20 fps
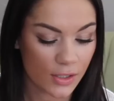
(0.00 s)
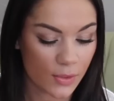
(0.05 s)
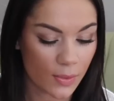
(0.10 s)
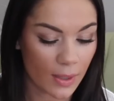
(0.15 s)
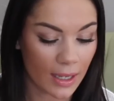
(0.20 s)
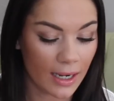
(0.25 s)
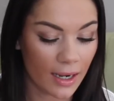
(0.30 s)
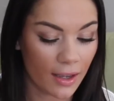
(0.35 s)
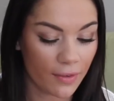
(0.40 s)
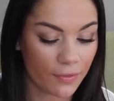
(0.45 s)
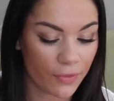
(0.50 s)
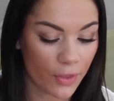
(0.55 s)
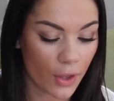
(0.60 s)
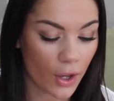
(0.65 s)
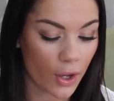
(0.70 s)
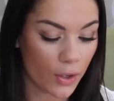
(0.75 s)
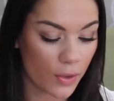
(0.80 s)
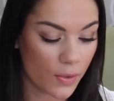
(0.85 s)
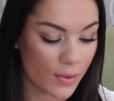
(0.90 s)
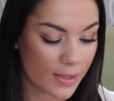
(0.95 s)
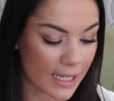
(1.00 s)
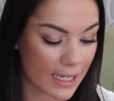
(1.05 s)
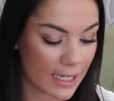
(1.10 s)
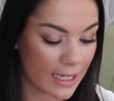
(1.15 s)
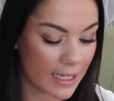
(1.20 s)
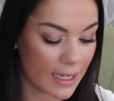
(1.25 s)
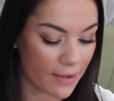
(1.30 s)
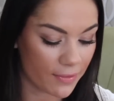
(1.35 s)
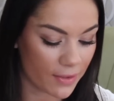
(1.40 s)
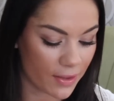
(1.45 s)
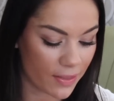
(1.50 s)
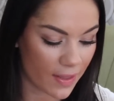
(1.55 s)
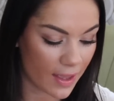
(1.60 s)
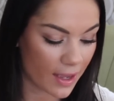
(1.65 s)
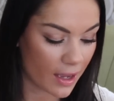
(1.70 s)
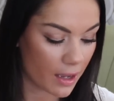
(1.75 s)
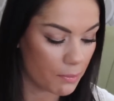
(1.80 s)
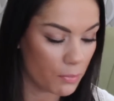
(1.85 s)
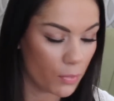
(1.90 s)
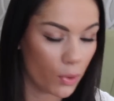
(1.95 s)
So I love those, and another
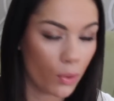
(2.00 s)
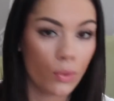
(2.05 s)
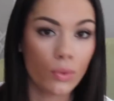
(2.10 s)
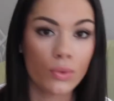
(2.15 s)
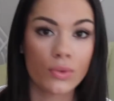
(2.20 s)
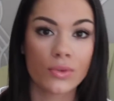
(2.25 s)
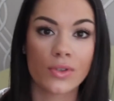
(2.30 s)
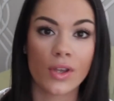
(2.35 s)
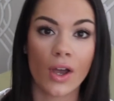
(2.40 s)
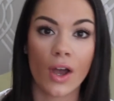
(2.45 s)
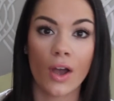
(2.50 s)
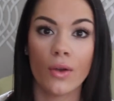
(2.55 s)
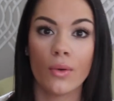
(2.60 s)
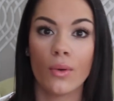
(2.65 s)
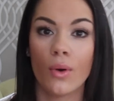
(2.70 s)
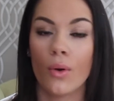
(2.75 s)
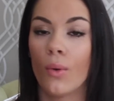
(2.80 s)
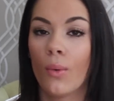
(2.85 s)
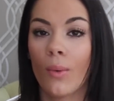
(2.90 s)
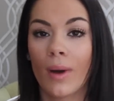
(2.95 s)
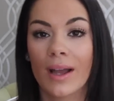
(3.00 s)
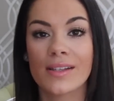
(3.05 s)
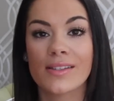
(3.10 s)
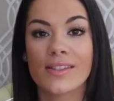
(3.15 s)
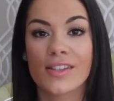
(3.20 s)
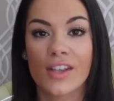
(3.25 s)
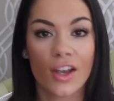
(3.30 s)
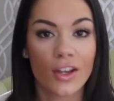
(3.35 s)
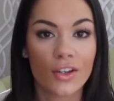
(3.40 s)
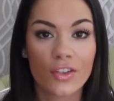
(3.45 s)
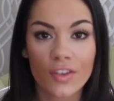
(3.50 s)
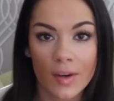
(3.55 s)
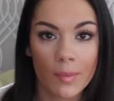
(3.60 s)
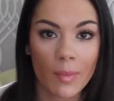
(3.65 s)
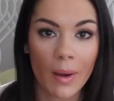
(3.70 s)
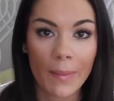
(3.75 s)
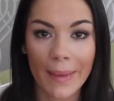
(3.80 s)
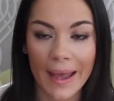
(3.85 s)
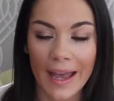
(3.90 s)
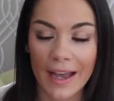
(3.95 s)
thing I'm also always searching in
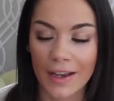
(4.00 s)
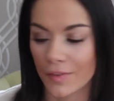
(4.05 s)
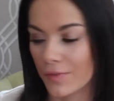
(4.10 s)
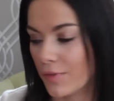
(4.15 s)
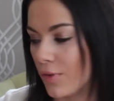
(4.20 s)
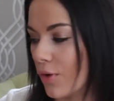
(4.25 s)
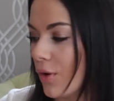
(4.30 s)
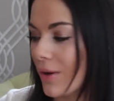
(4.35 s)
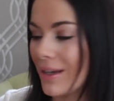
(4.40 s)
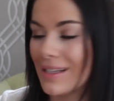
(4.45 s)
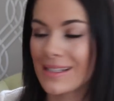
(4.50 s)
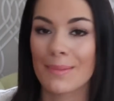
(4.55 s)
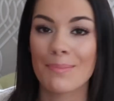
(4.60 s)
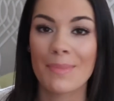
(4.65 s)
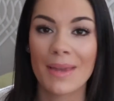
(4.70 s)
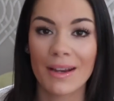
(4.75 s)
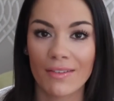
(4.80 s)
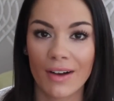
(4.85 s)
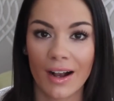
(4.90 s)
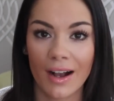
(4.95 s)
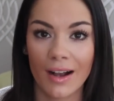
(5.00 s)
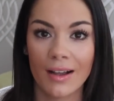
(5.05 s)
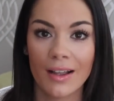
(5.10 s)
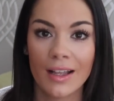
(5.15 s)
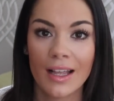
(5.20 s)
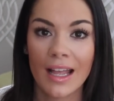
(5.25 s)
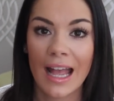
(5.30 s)
my bag for is a mirror.